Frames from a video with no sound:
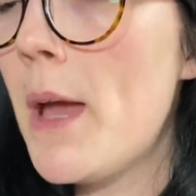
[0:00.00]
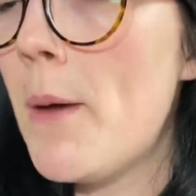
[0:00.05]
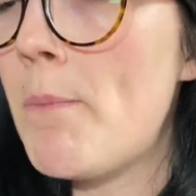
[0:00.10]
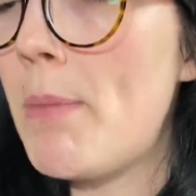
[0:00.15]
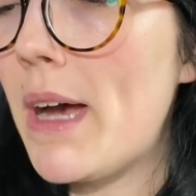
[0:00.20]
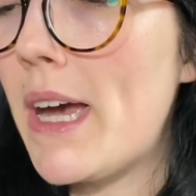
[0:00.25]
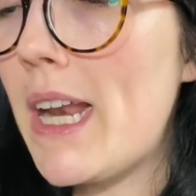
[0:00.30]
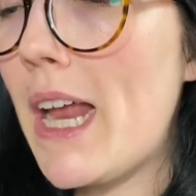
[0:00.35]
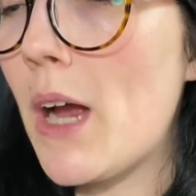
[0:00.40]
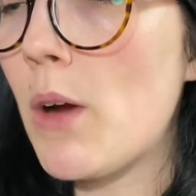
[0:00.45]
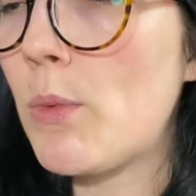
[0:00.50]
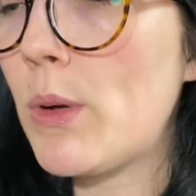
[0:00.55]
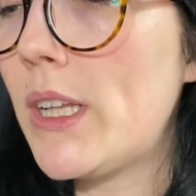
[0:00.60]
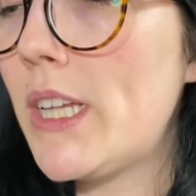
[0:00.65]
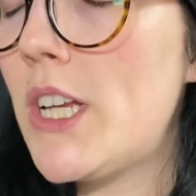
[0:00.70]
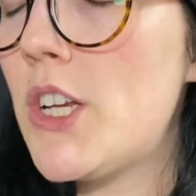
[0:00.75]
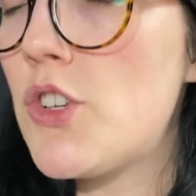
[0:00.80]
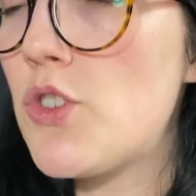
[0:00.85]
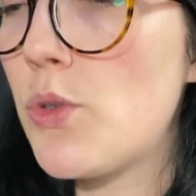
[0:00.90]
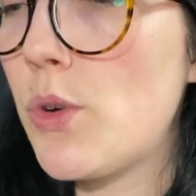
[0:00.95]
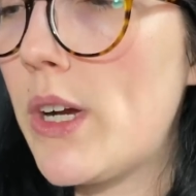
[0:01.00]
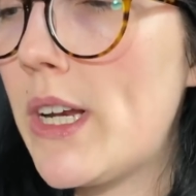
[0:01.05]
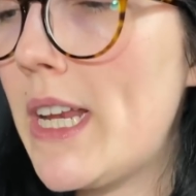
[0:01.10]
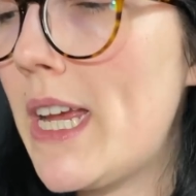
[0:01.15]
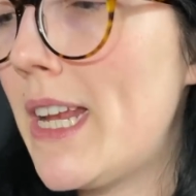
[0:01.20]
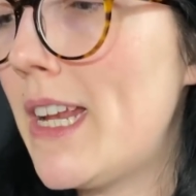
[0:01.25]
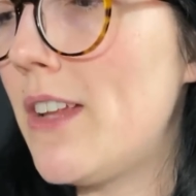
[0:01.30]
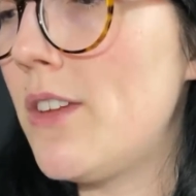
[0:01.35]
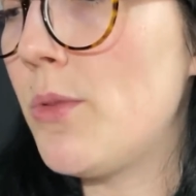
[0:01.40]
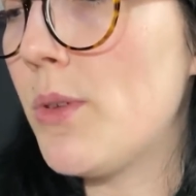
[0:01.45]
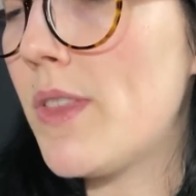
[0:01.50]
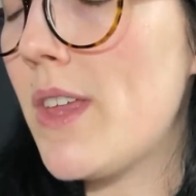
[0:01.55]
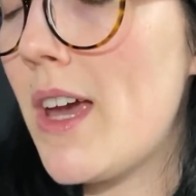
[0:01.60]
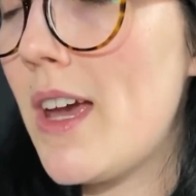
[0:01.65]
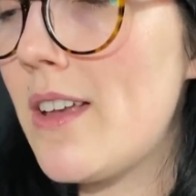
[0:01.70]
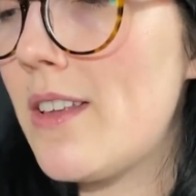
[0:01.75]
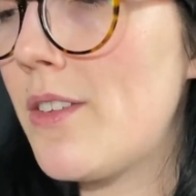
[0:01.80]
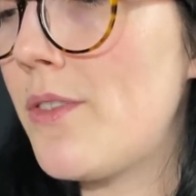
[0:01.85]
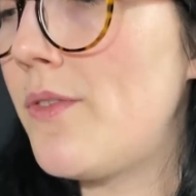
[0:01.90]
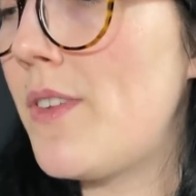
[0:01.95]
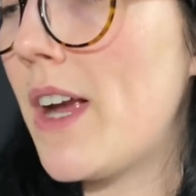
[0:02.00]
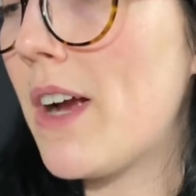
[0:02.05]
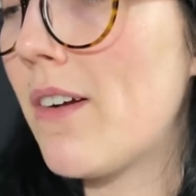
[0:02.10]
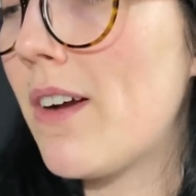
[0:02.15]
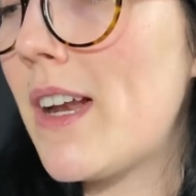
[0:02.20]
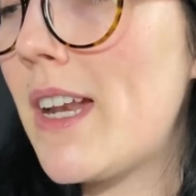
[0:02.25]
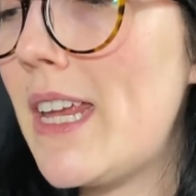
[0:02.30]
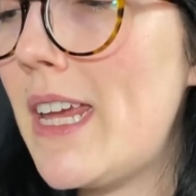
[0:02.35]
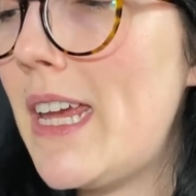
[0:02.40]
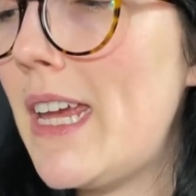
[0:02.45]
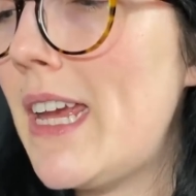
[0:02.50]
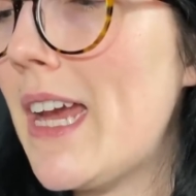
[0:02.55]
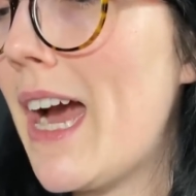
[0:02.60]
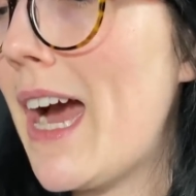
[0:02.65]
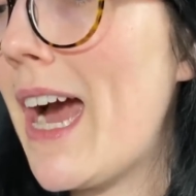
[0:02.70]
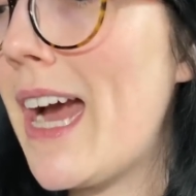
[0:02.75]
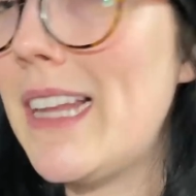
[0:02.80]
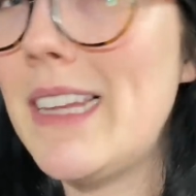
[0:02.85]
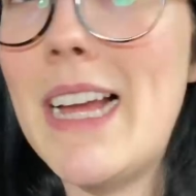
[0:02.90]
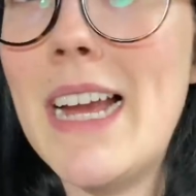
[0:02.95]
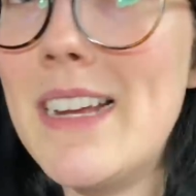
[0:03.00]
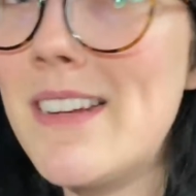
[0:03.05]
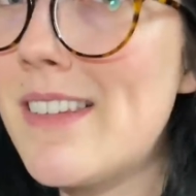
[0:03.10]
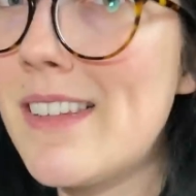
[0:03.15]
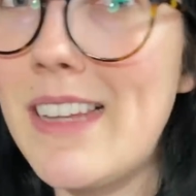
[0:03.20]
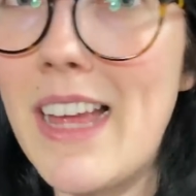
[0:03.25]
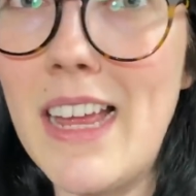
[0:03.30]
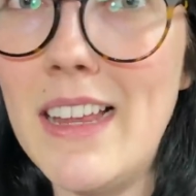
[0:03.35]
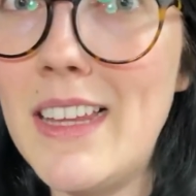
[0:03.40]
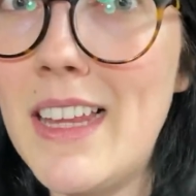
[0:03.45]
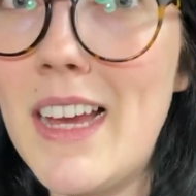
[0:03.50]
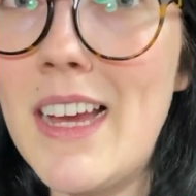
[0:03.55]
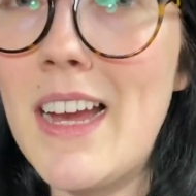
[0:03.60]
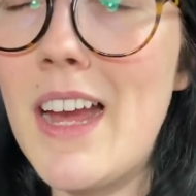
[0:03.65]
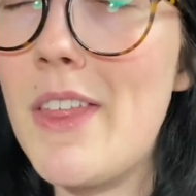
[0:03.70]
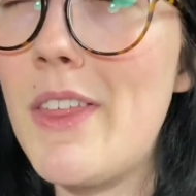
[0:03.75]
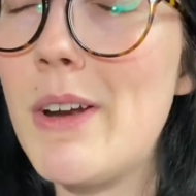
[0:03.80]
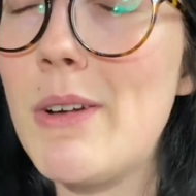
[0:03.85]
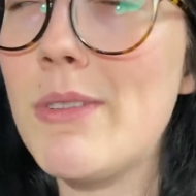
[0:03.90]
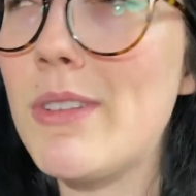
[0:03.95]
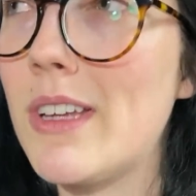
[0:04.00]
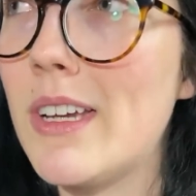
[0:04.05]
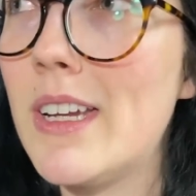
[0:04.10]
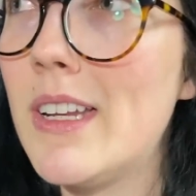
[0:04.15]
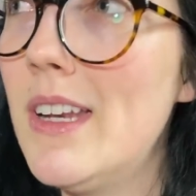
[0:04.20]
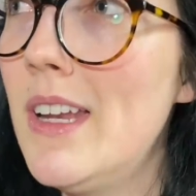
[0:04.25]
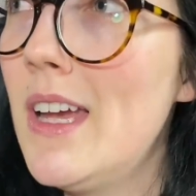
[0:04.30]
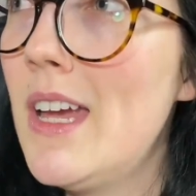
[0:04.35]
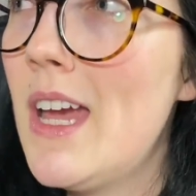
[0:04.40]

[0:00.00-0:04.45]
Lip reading: But I really enjoyed It Ends With Us, Verity. I liked Layla. I thought it was good.